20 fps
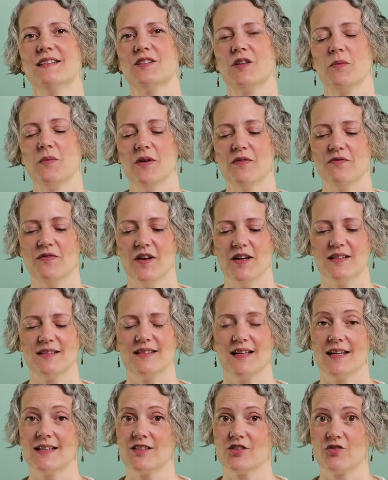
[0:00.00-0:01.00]
So we're
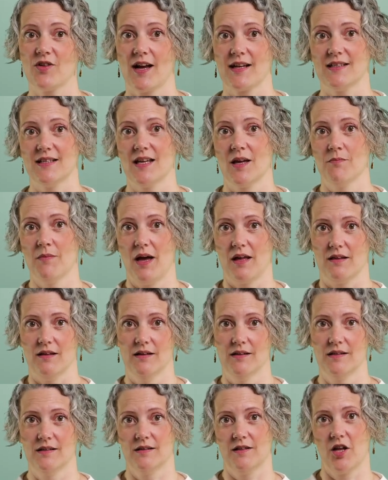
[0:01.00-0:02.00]
first extracting a
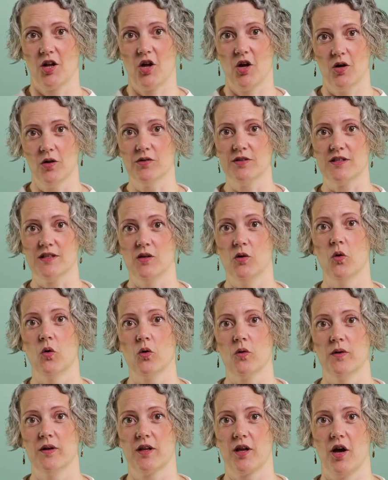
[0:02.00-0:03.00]
method that holds the
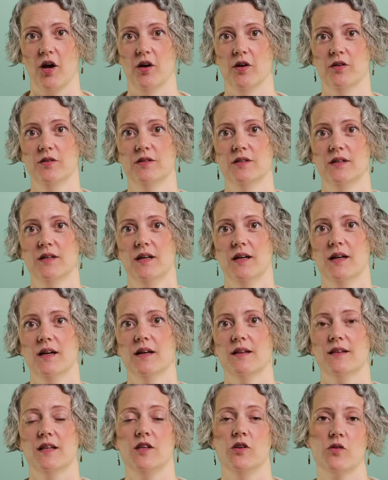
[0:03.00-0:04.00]
awkward code
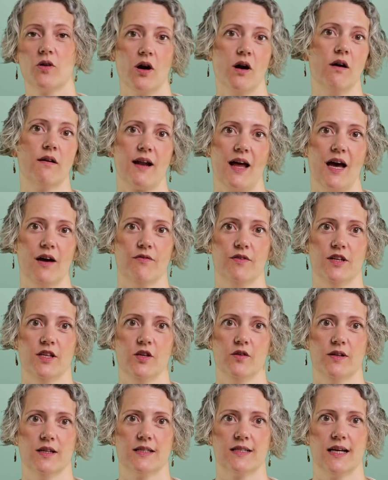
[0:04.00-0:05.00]
that you can't have in a
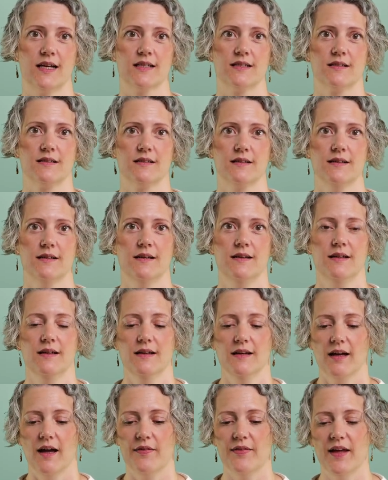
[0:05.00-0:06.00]
unit test.
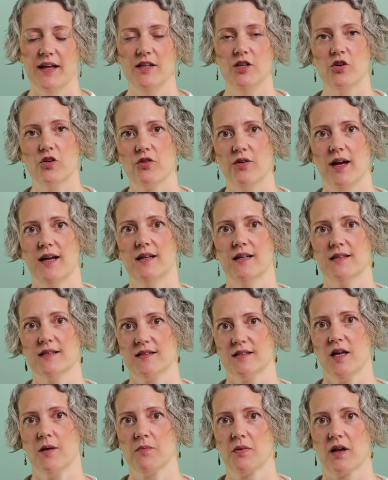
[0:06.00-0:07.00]
And then you create a
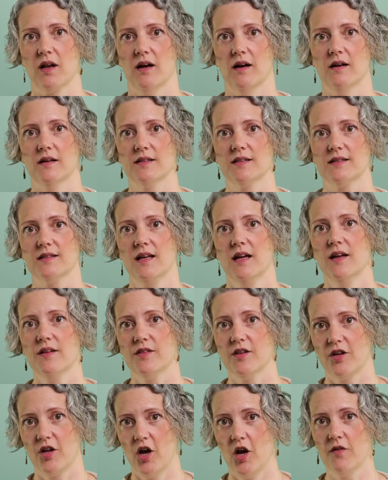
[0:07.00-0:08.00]
subclass
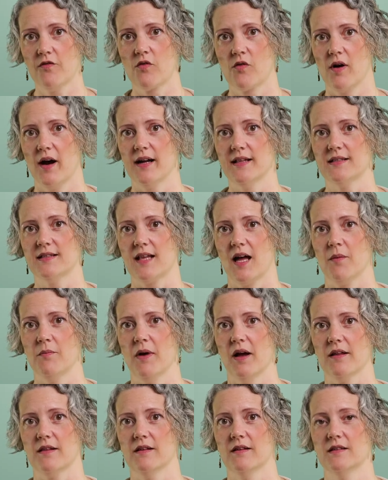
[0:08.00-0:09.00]
that overrides that
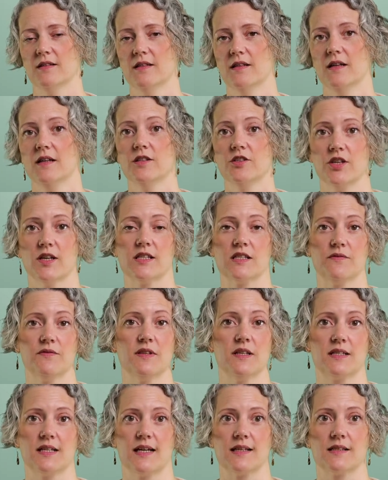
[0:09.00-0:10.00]
method just
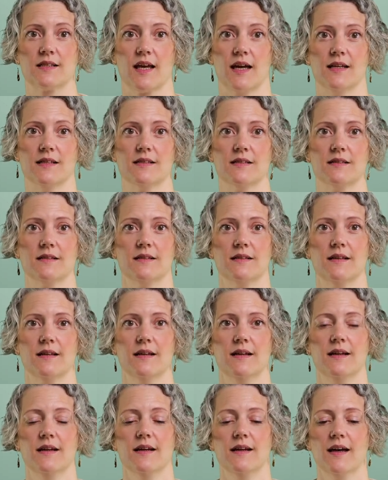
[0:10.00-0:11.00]
for the test case.
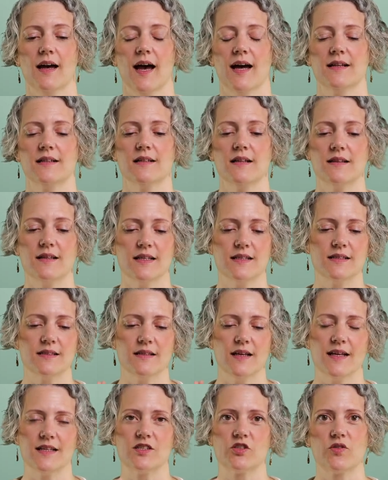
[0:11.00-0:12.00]
And
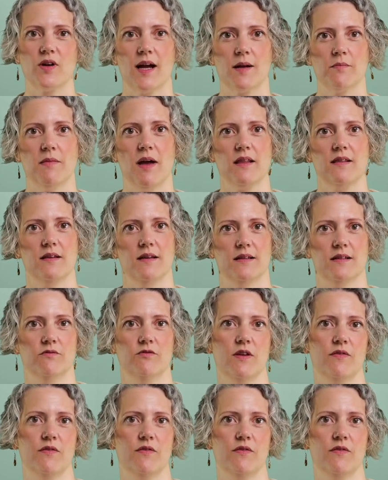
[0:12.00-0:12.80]
this extract method